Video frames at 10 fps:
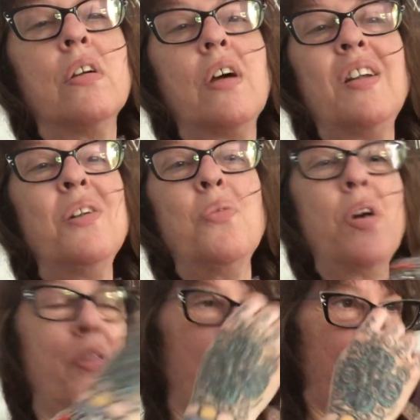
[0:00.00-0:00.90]
I don't know
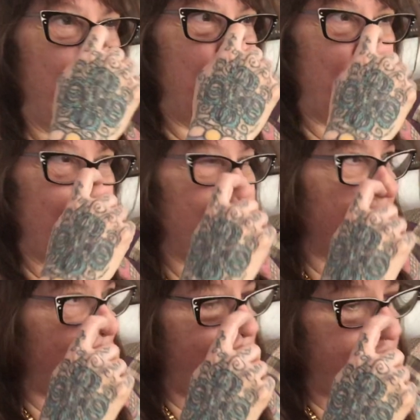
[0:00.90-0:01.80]
why though, most artists,
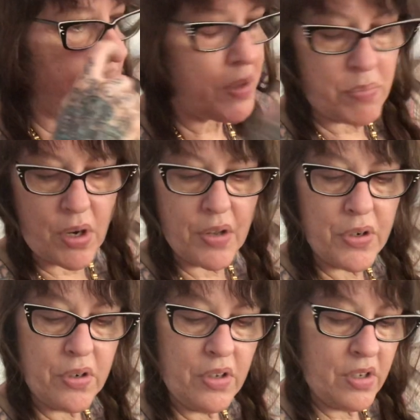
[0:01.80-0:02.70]
why don't they
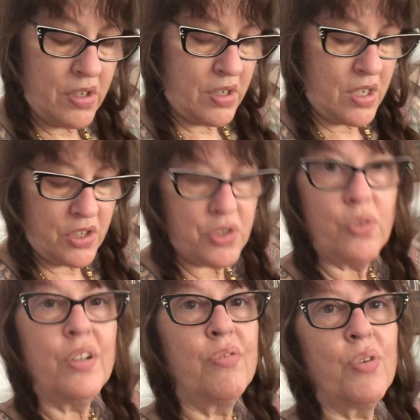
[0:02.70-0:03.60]
bother?
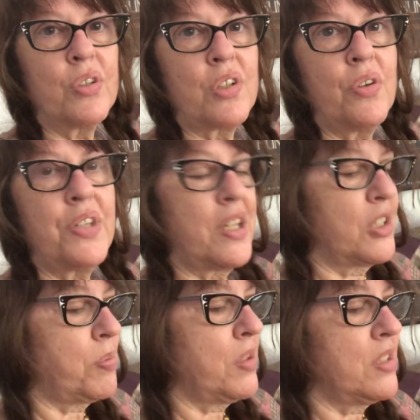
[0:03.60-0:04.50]
Sterling forks aren't that
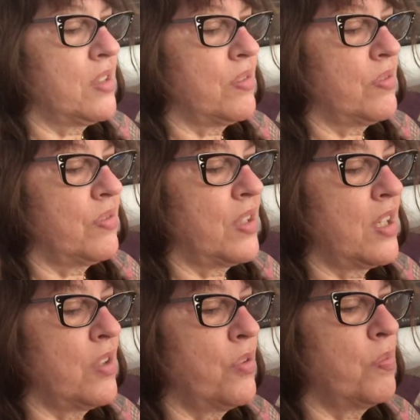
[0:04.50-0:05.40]
expensive. And
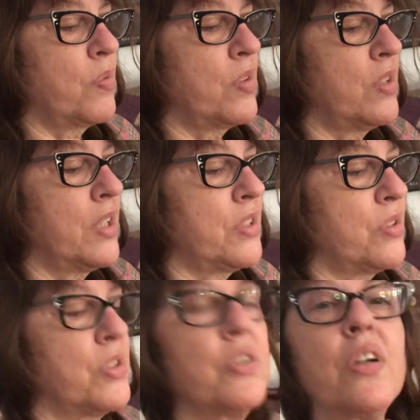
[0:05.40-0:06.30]
I know the
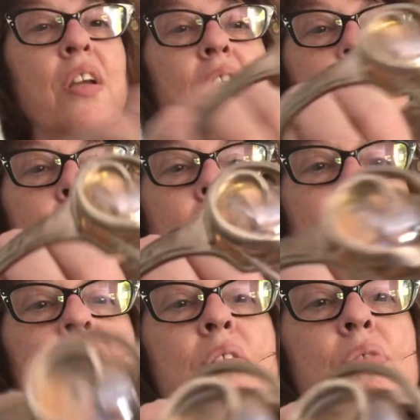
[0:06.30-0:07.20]
collectors, you can get them in,
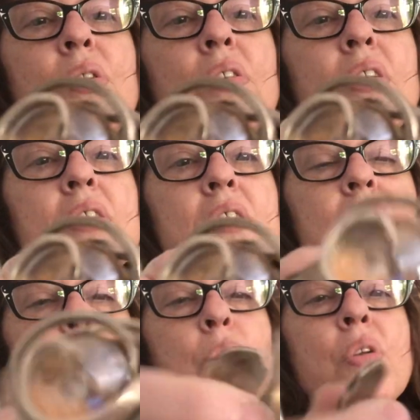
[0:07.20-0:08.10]
it's a fork, did I say a
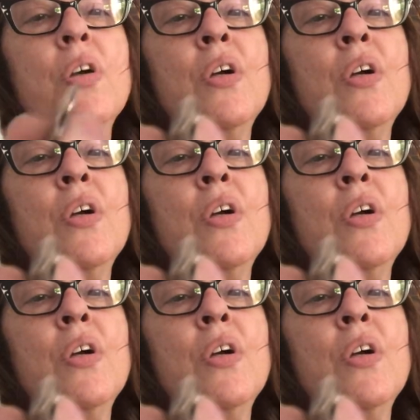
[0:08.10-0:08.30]
spoon?